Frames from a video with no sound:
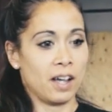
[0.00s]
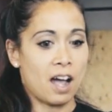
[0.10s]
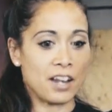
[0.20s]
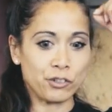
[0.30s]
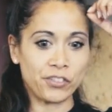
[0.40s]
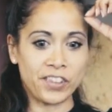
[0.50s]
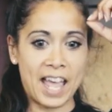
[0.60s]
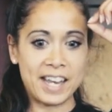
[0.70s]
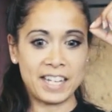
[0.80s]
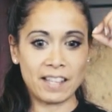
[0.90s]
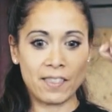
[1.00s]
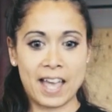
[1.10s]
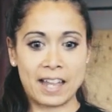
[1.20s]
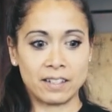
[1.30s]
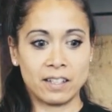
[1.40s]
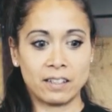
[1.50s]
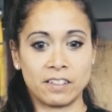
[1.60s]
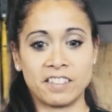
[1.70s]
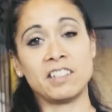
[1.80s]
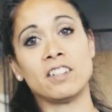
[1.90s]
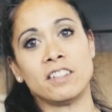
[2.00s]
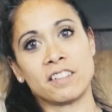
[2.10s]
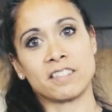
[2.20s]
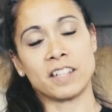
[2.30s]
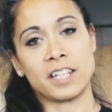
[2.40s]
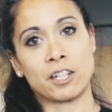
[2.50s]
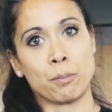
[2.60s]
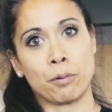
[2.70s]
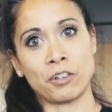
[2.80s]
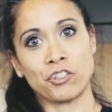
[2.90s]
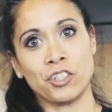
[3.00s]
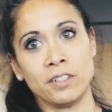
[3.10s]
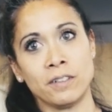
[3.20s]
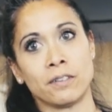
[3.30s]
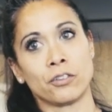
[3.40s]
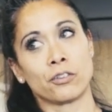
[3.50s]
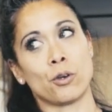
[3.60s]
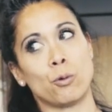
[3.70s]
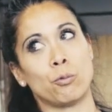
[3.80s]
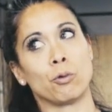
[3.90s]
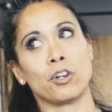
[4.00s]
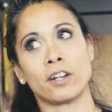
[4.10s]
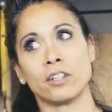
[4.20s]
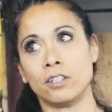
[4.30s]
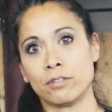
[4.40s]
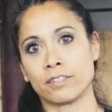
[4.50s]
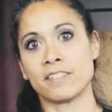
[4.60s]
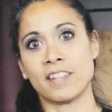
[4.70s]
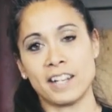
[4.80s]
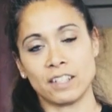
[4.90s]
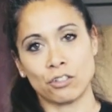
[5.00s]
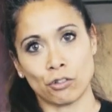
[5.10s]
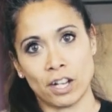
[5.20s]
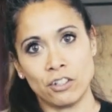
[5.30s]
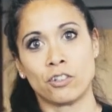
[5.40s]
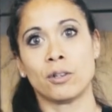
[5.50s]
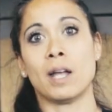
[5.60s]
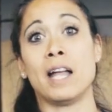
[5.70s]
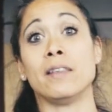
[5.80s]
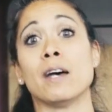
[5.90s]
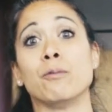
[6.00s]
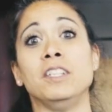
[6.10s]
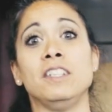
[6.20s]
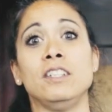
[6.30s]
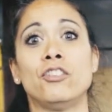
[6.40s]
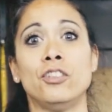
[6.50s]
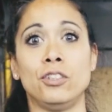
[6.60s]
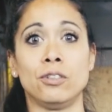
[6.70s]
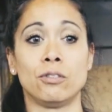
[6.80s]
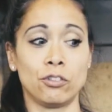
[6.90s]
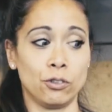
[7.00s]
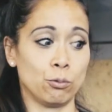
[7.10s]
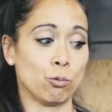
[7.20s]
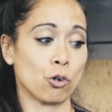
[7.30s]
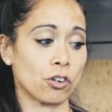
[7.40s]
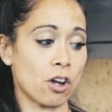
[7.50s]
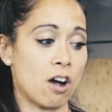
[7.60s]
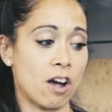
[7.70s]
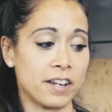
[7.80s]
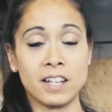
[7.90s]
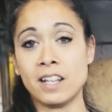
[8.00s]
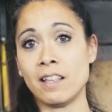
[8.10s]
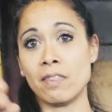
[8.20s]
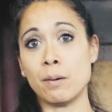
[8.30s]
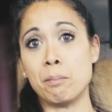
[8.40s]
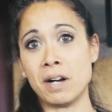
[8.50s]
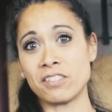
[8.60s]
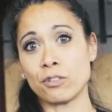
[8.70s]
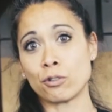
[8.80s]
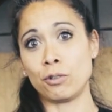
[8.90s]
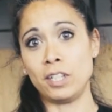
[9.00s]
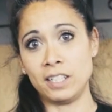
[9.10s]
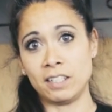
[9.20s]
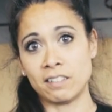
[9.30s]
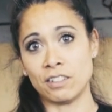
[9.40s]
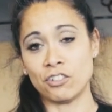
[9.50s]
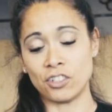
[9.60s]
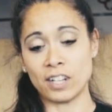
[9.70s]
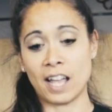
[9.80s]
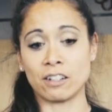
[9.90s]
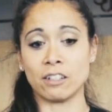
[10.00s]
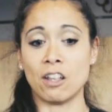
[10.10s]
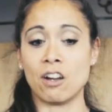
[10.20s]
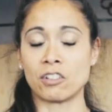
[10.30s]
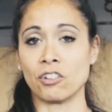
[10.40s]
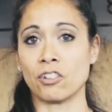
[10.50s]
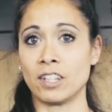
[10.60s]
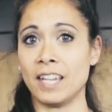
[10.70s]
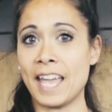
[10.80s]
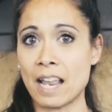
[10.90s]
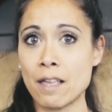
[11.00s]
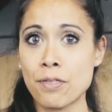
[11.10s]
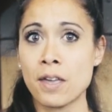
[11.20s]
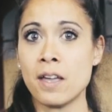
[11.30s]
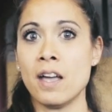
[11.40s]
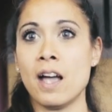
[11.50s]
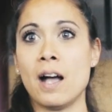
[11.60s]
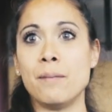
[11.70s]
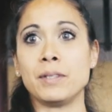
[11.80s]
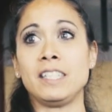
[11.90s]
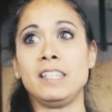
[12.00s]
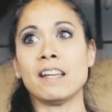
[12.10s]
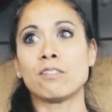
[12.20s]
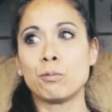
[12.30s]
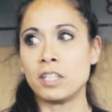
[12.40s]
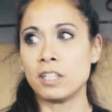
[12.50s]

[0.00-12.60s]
understanding that the tendon doesn't like compression, so we're not going to use a static stretch, and that we need to work on the muscle creating tension at a longer length. Yes, we